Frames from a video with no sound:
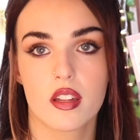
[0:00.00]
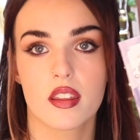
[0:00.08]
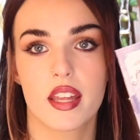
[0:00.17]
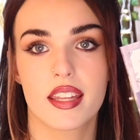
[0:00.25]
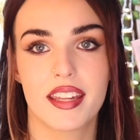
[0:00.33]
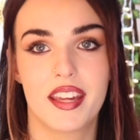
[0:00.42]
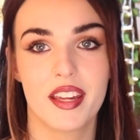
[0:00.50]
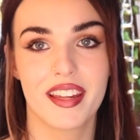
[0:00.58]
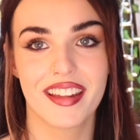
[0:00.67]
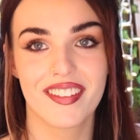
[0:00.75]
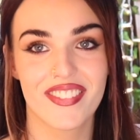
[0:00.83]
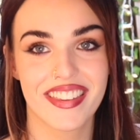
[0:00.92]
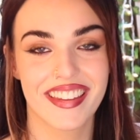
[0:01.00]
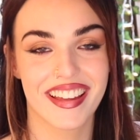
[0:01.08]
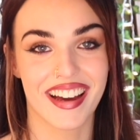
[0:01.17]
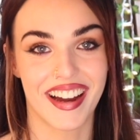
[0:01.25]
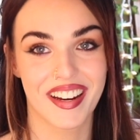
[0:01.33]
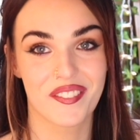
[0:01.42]
Like, even the
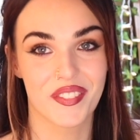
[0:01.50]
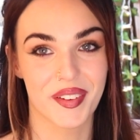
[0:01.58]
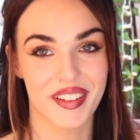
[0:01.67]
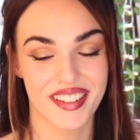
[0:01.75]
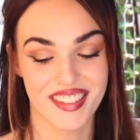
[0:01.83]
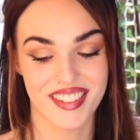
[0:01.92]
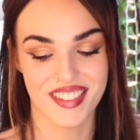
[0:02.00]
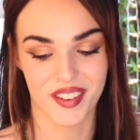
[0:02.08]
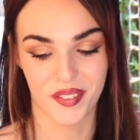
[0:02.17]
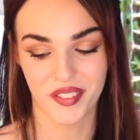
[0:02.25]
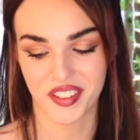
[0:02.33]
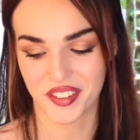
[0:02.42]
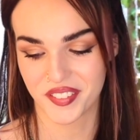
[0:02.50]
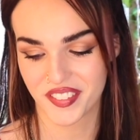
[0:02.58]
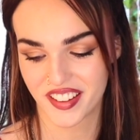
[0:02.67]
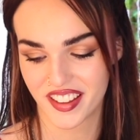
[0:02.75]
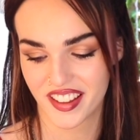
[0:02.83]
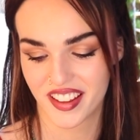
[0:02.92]
guidebook is so cute.
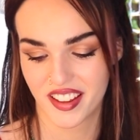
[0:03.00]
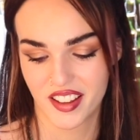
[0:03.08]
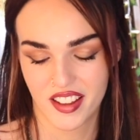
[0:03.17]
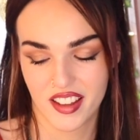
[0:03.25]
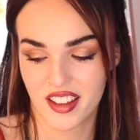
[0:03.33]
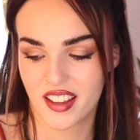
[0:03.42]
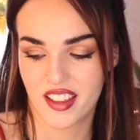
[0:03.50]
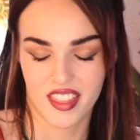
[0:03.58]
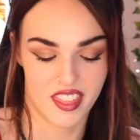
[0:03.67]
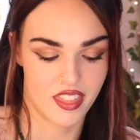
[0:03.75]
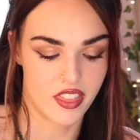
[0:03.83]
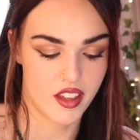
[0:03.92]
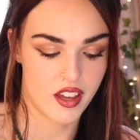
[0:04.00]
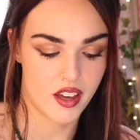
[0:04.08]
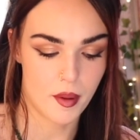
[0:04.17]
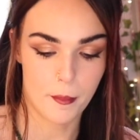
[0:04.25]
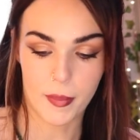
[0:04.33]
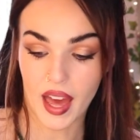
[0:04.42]
The
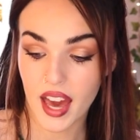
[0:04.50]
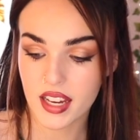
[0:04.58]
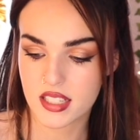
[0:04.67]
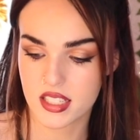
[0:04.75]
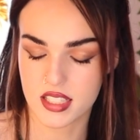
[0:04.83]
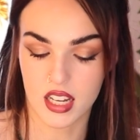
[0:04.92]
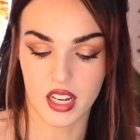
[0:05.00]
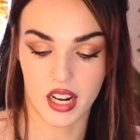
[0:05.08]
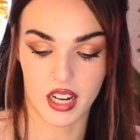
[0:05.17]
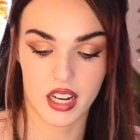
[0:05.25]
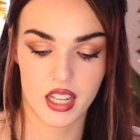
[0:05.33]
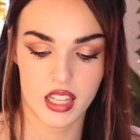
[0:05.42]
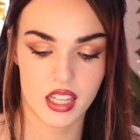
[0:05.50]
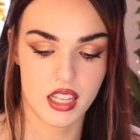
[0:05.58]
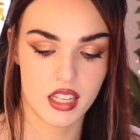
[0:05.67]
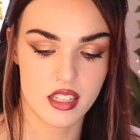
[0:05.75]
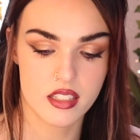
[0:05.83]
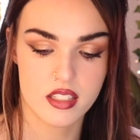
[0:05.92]
back design
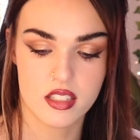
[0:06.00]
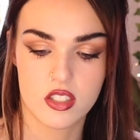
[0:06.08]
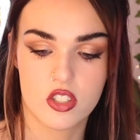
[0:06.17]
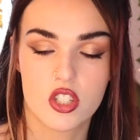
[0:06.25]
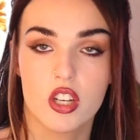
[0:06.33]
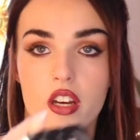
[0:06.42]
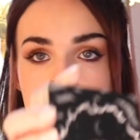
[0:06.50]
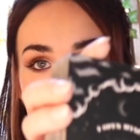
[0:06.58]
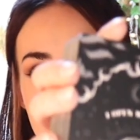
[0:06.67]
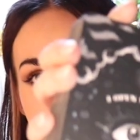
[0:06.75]
is just